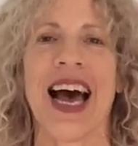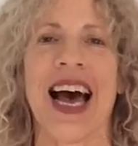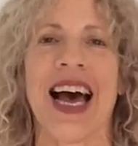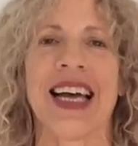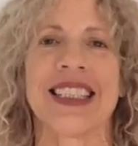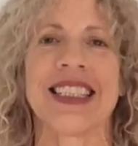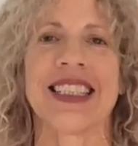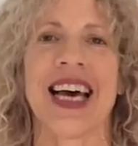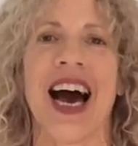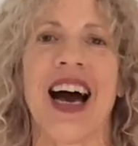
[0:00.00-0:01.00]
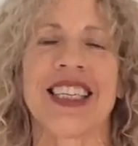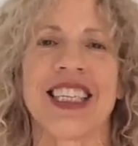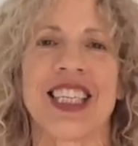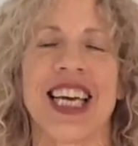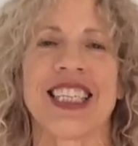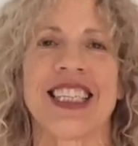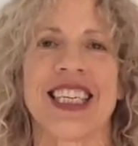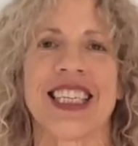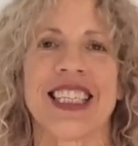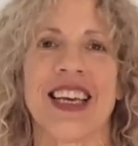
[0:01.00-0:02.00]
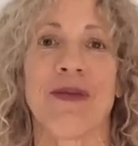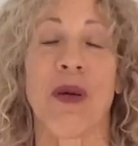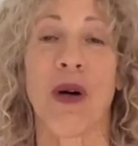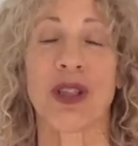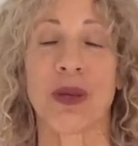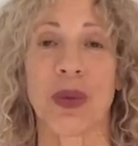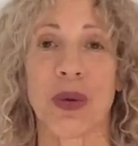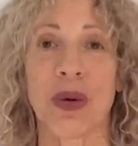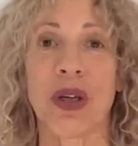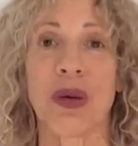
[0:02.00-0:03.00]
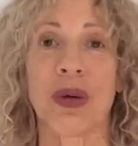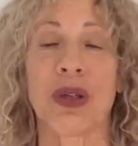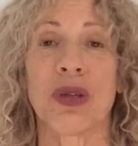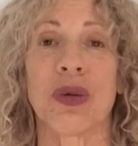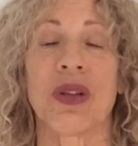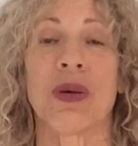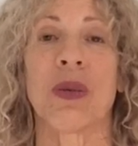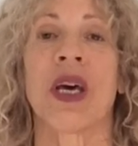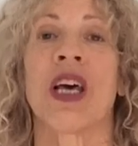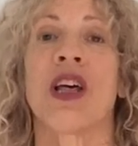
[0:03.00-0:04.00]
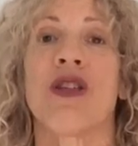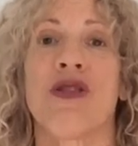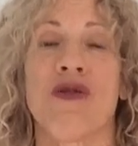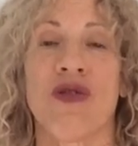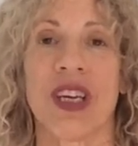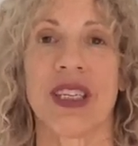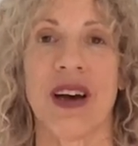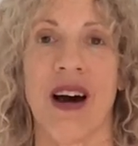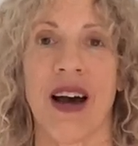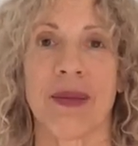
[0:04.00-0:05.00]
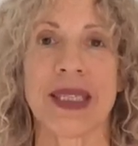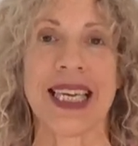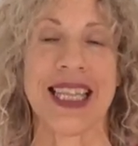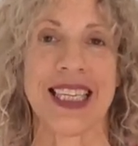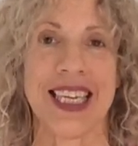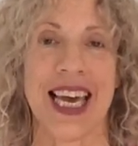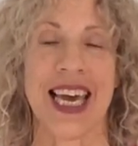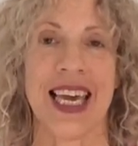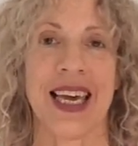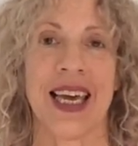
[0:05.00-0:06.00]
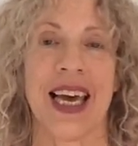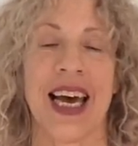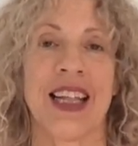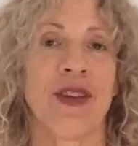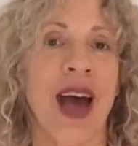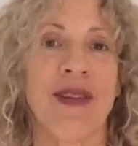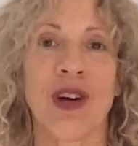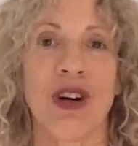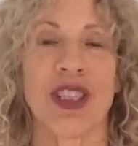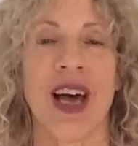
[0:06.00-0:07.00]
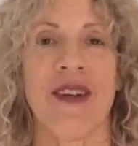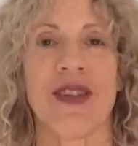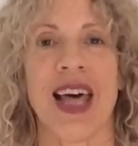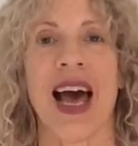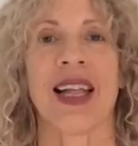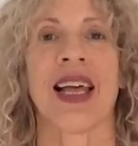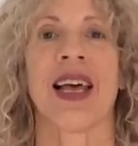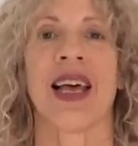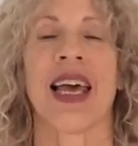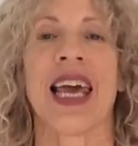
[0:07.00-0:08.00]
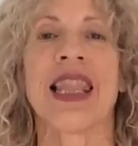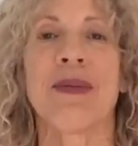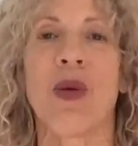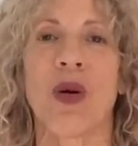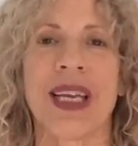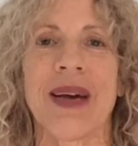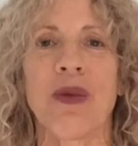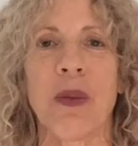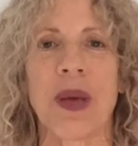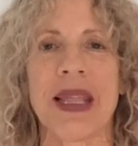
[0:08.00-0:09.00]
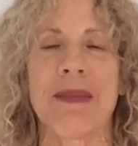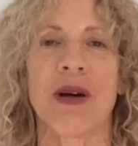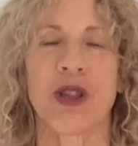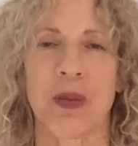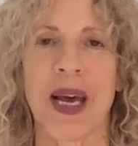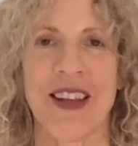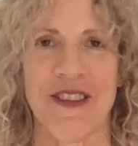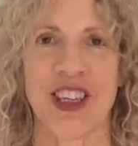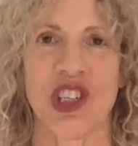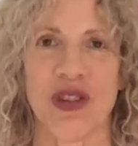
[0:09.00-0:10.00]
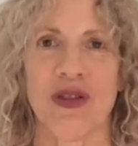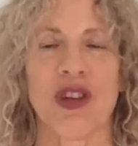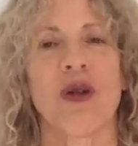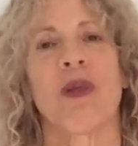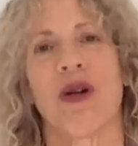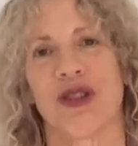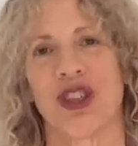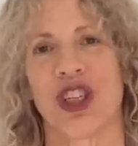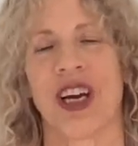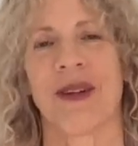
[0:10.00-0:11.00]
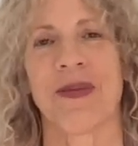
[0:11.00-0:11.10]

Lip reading: And I suggest that if possible, you could do them 3 times in the day. And if you haven't got time for that, in the morning would be the most beneficial for your posture.